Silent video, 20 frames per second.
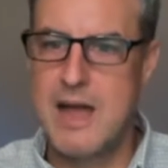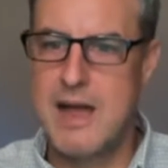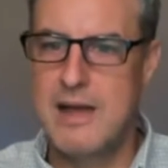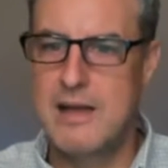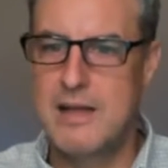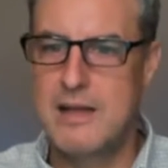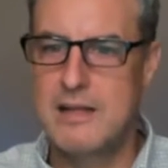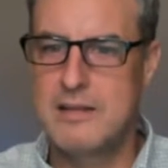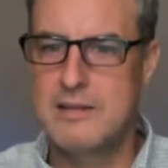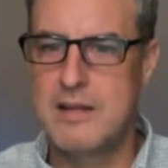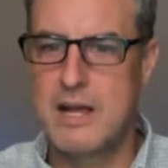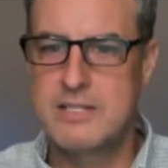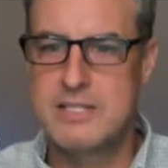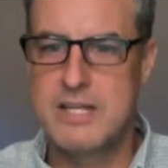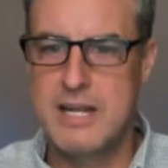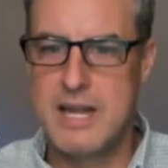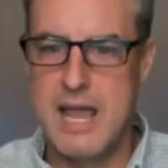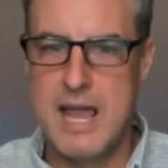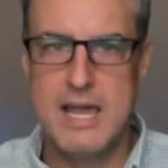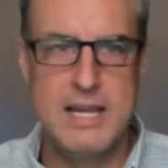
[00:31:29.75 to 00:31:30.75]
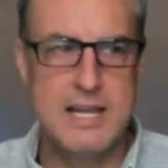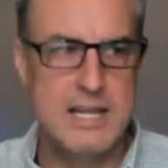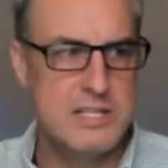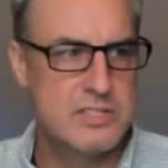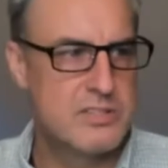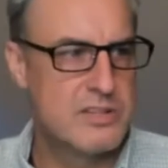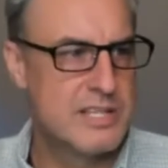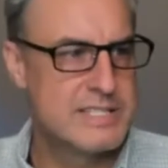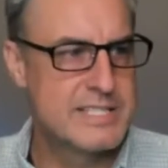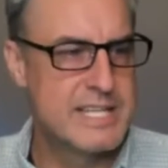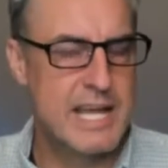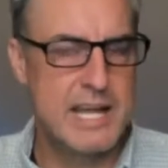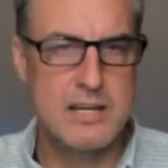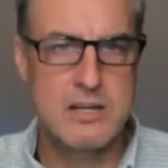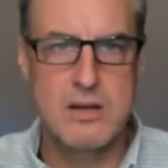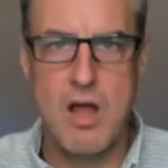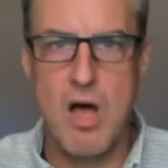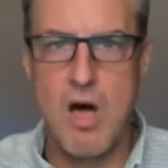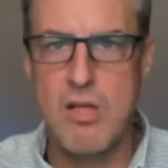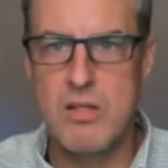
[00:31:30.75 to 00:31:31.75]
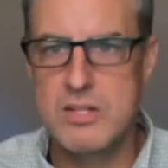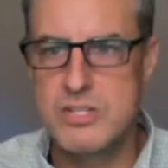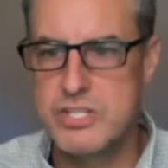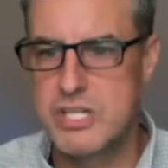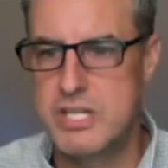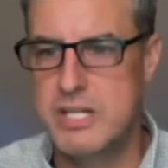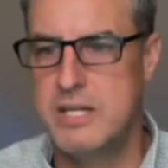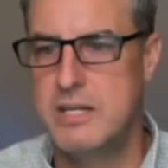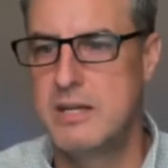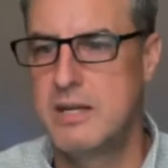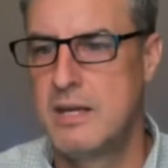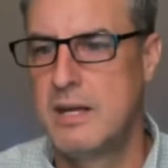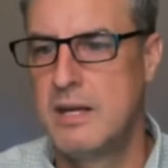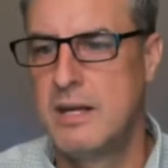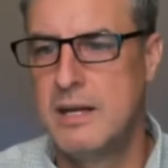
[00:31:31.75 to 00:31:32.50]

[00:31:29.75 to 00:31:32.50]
1980s the technology